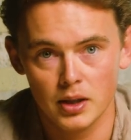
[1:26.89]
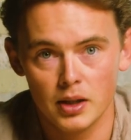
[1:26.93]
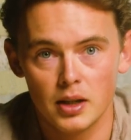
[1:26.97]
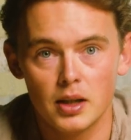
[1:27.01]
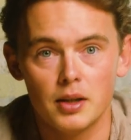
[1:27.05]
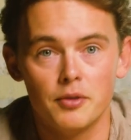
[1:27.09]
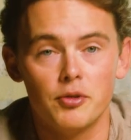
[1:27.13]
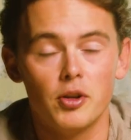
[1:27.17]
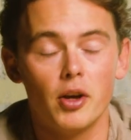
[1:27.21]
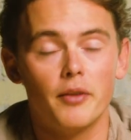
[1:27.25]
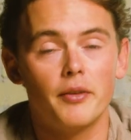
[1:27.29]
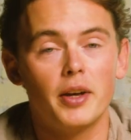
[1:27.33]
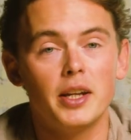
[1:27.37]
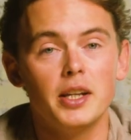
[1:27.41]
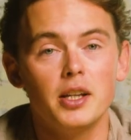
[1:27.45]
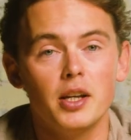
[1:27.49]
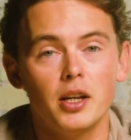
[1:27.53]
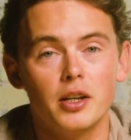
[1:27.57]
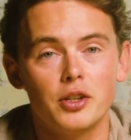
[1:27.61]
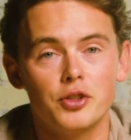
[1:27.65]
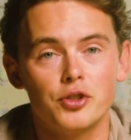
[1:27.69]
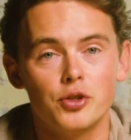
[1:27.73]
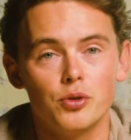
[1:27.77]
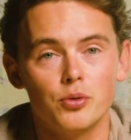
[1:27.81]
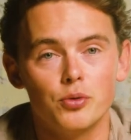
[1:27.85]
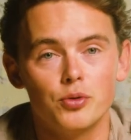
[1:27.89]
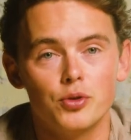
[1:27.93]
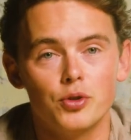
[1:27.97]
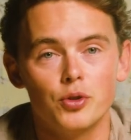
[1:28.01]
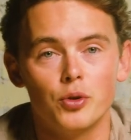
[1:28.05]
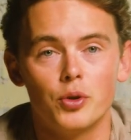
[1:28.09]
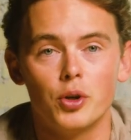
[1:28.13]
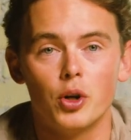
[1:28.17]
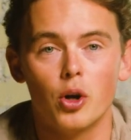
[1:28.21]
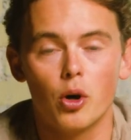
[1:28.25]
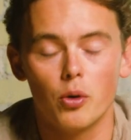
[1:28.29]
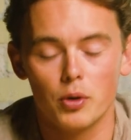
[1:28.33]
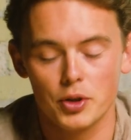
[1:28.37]
If you have any issues, you
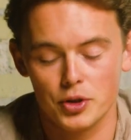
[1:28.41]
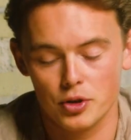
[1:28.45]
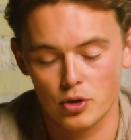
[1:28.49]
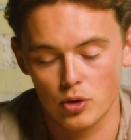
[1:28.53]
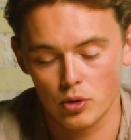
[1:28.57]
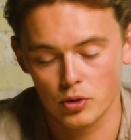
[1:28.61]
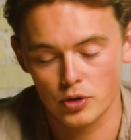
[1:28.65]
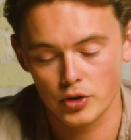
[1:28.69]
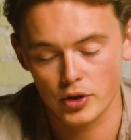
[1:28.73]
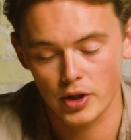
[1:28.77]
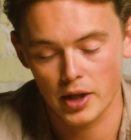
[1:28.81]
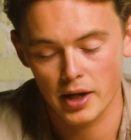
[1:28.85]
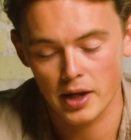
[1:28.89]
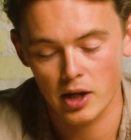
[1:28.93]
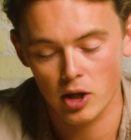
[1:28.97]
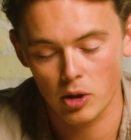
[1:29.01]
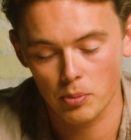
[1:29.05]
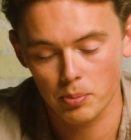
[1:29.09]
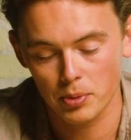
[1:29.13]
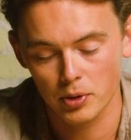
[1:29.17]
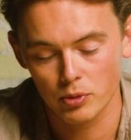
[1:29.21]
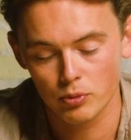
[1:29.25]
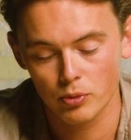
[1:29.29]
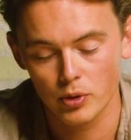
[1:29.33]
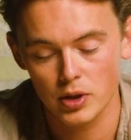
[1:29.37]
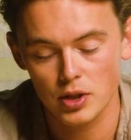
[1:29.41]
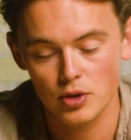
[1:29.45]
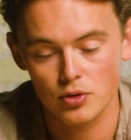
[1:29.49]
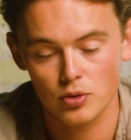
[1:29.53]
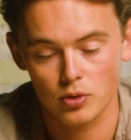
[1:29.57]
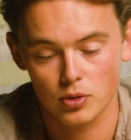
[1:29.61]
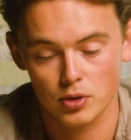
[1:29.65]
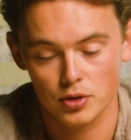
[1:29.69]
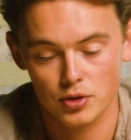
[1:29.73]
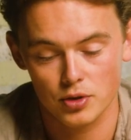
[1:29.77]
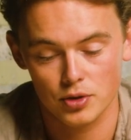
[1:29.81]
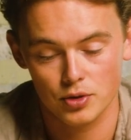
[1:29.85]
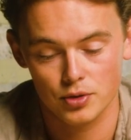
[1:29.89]
can always go to the help and
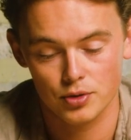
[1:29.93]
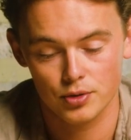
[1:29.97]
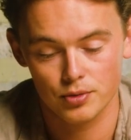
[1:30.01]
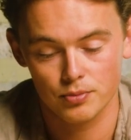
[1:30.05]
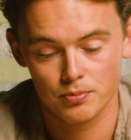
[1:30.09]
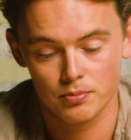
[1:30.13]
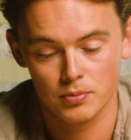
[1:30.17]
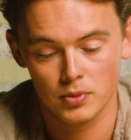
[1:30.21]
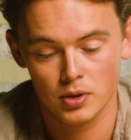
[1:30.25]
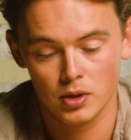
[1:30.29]
resources.